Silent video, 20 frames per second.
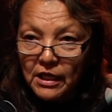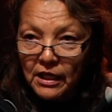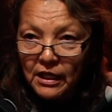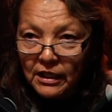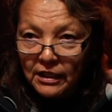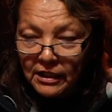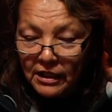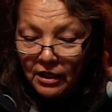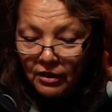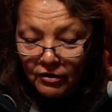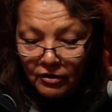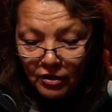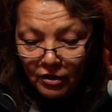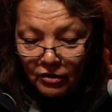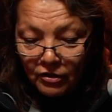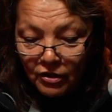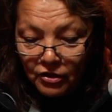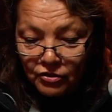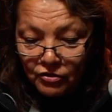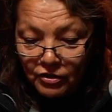and carry
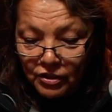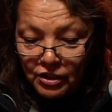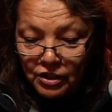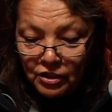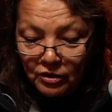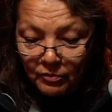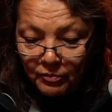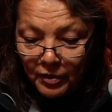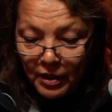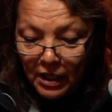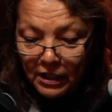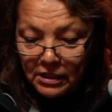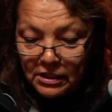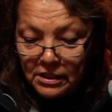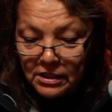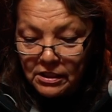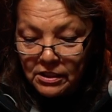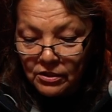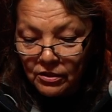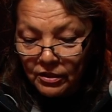out our traditional
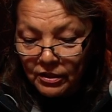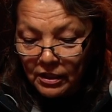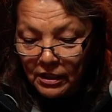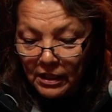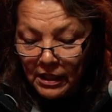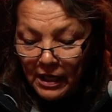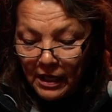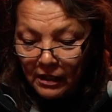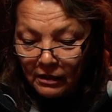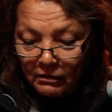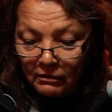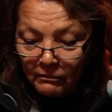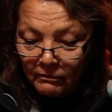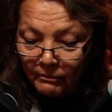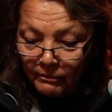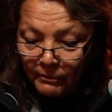practices on the land.